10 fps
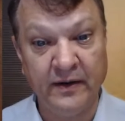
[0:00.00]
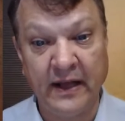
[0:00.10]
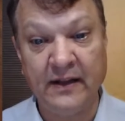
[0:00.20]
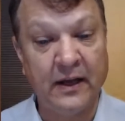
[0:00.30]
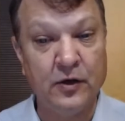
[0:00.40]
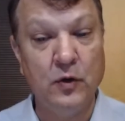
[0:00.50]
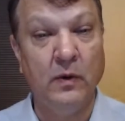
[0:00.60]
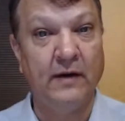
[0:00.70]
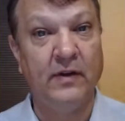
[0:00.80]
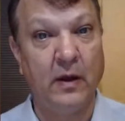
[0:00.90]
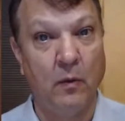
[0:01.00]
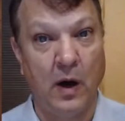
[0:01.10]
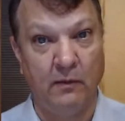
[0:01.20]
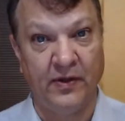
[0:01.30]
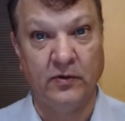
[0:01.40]
they can do whatever they
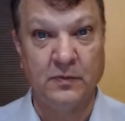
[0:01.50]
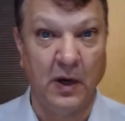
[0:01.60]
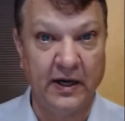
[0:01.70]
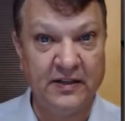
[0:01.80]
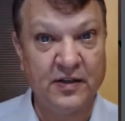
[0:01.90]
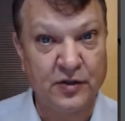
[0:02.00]
want with those monies